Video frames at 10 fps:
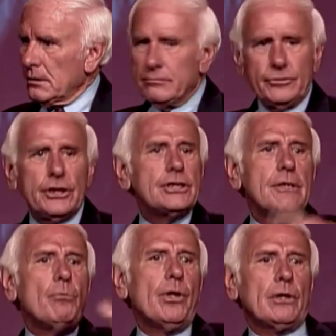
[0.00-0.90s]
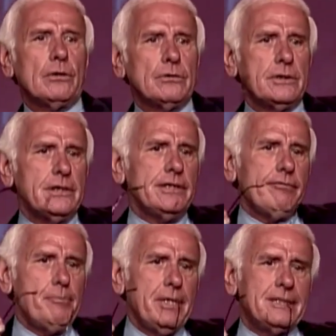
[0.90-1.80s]
Just somewhere close, doesn't have
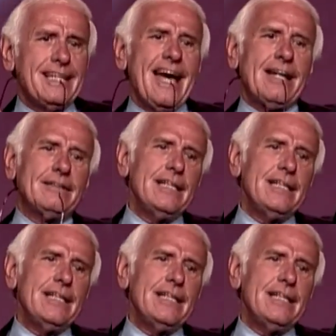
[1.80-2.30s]
to be exact.